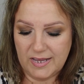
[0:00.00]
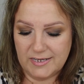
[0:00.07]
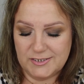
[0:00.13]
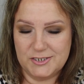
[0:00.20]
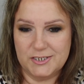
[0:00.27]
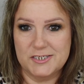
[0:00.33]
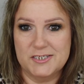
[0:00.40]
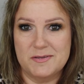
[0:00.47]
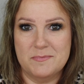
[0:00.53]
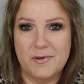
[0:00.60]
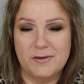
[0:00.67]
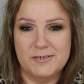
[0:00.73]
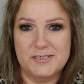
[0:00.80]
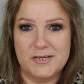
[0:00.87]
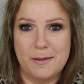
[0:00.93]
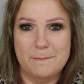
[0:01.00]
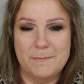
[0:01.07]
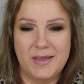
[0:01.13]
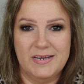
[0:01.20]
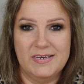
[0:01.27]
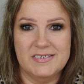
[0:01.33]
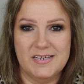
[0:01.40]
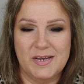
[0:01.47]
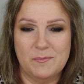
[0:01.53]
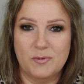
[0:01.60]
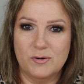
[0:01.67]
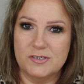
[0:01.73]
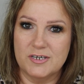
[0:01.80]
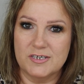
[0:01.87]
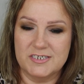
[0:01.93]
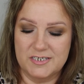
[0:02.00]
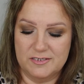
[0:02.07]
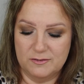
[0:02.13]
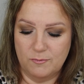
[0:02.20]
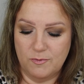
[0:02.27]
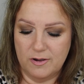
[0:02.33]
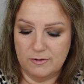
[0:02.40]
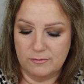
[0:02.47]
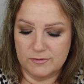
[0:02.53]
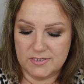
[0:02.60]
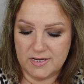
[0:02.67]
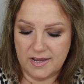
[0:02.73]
it's just the most amazing product in the world,